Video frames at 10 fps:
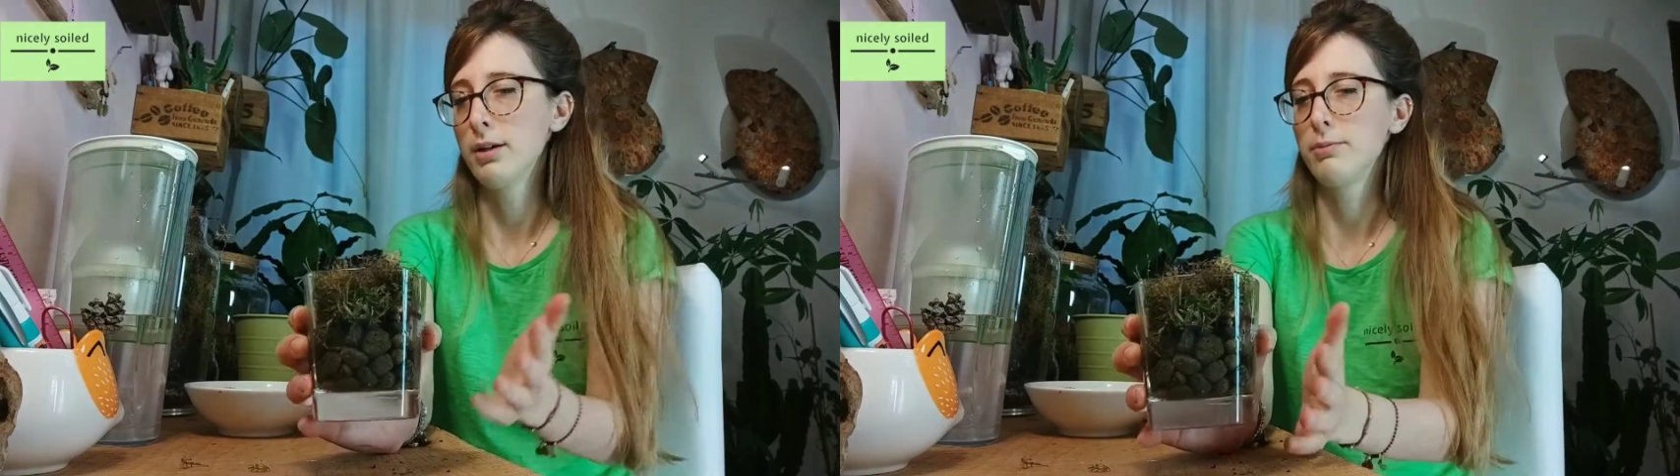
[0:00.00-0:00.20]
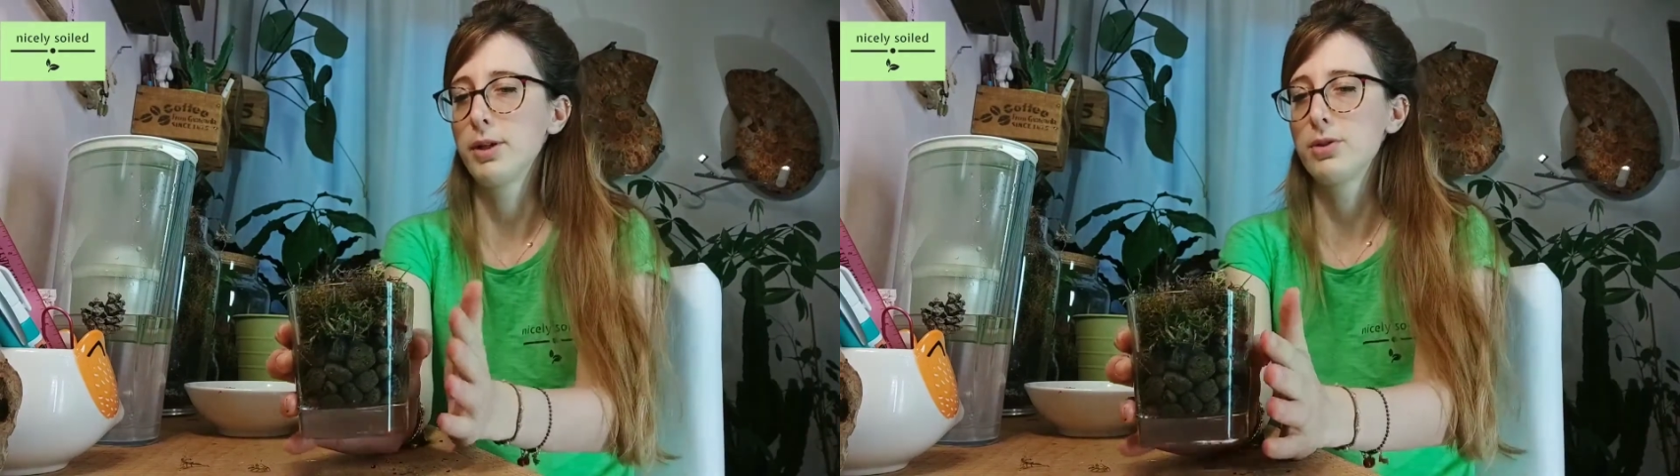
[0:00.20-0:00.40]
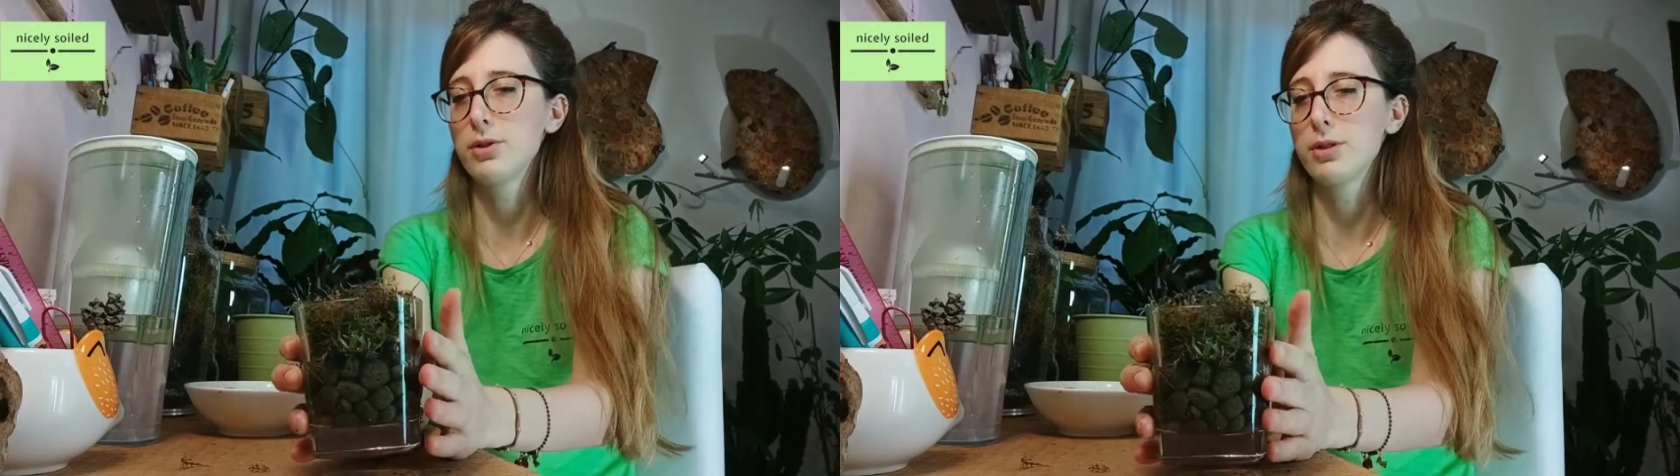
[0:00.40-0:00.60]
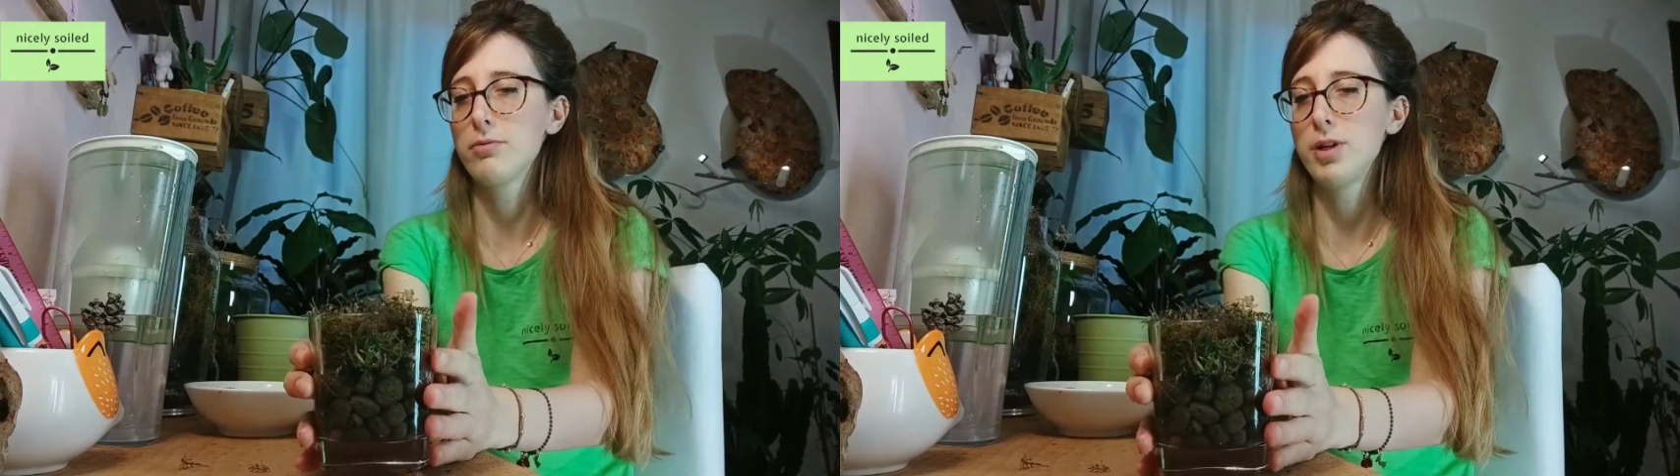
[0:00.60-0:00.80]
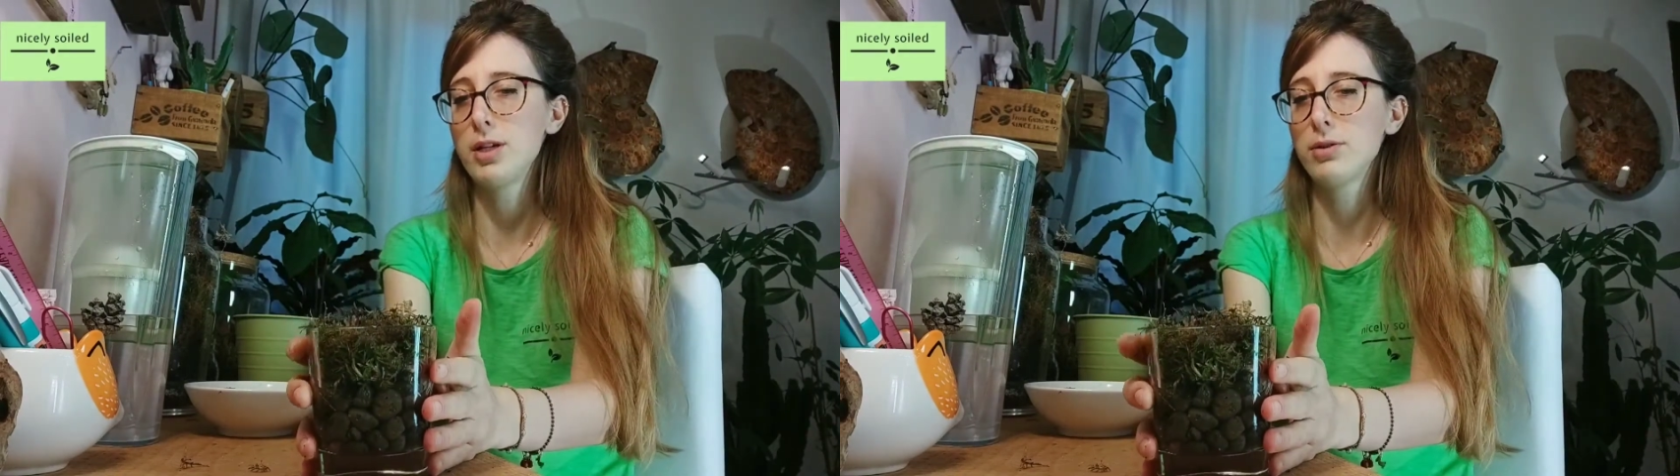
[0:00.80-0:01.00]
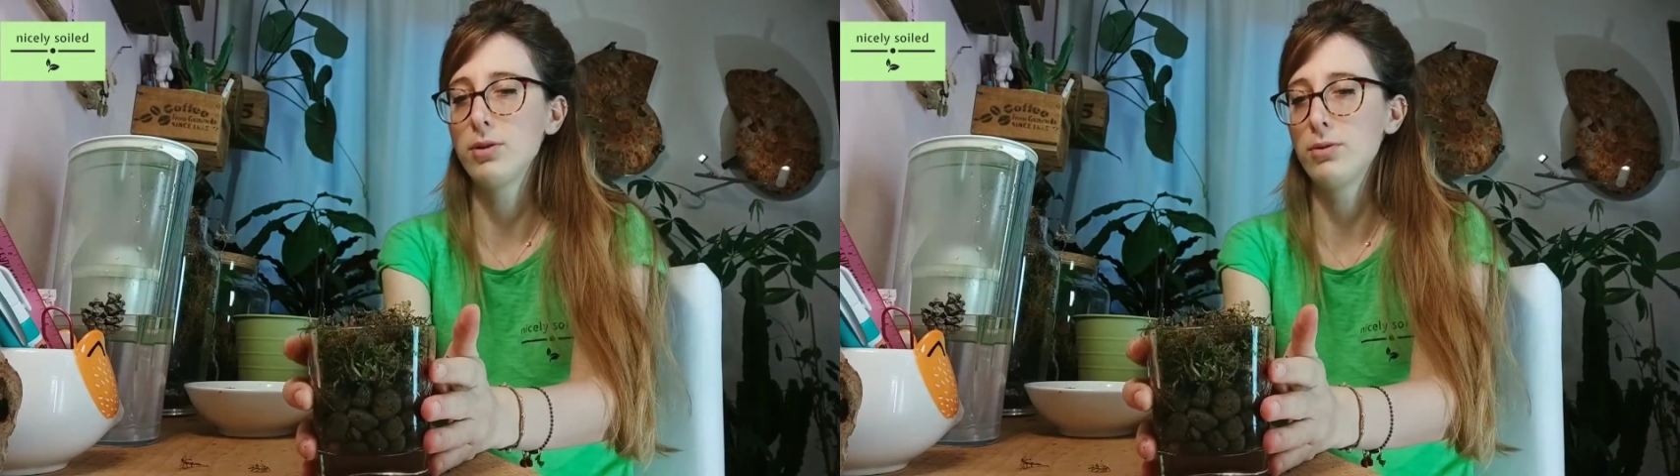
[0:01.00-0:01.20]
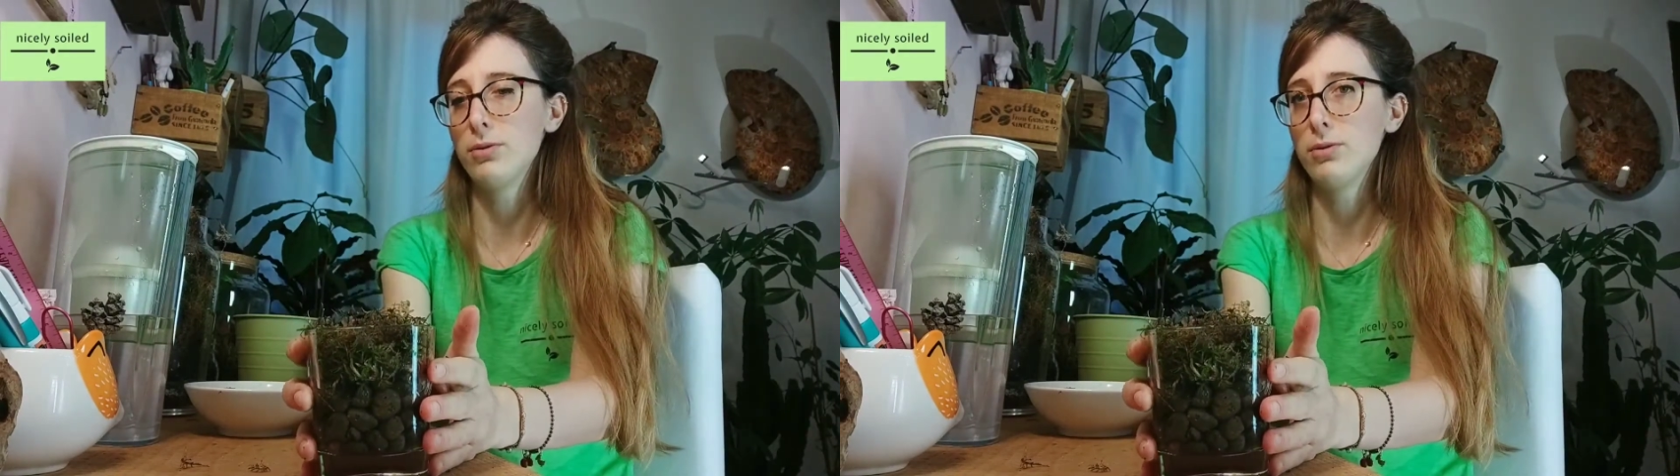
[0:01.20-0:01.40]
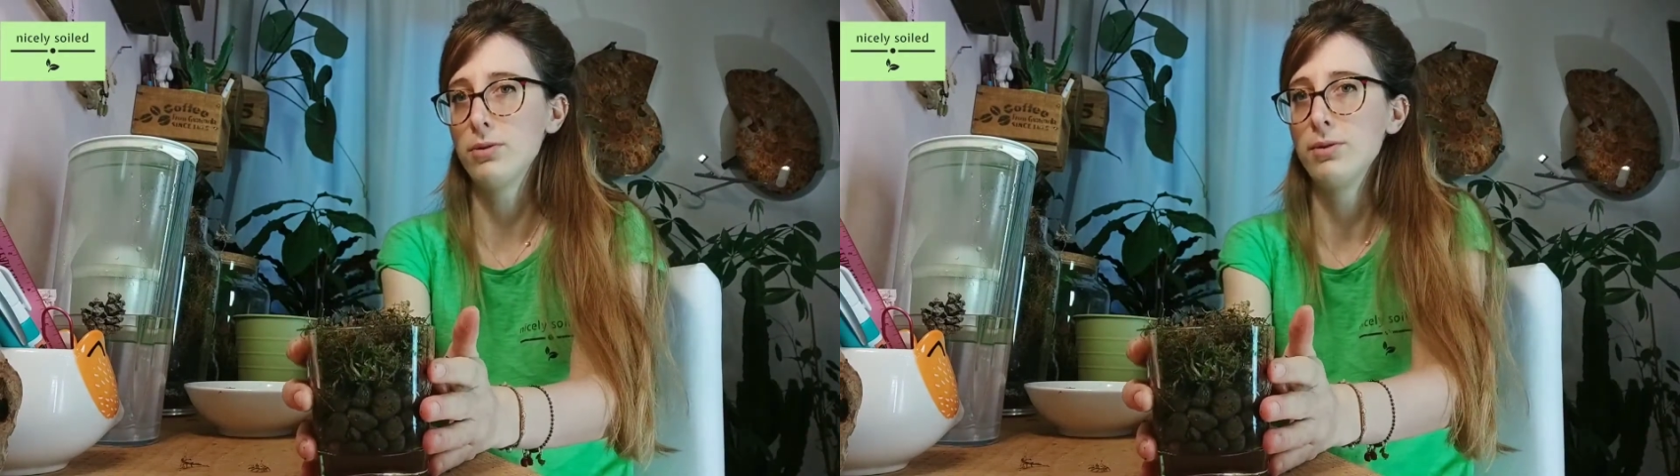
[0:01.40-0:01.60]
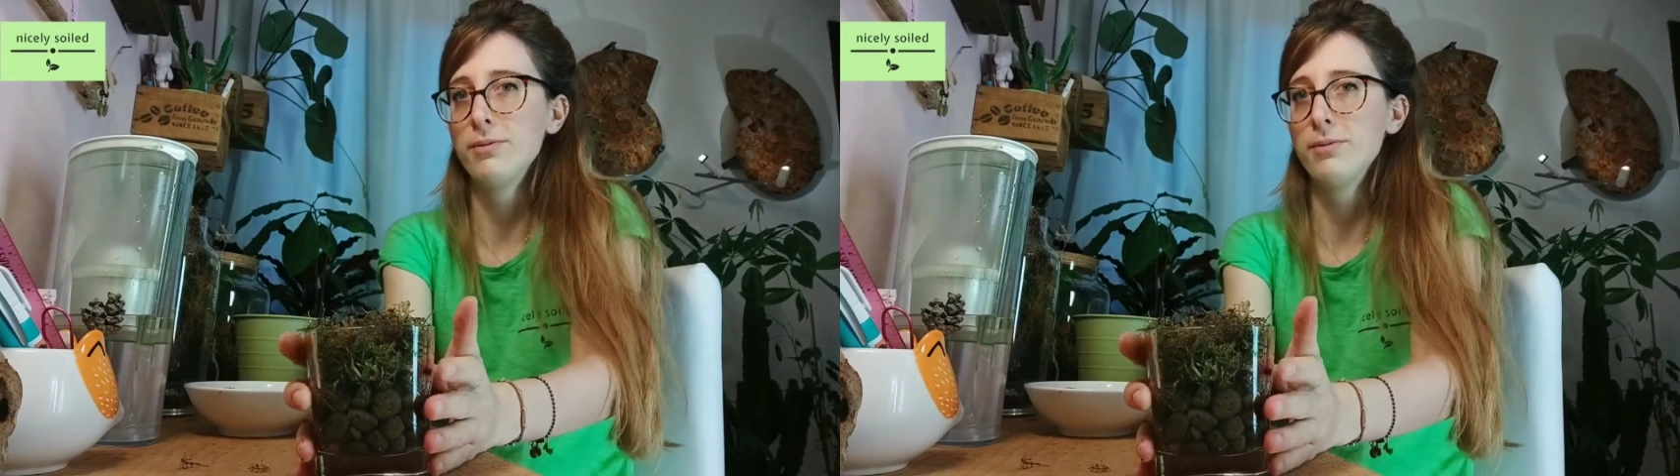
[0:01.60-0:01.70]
because there is no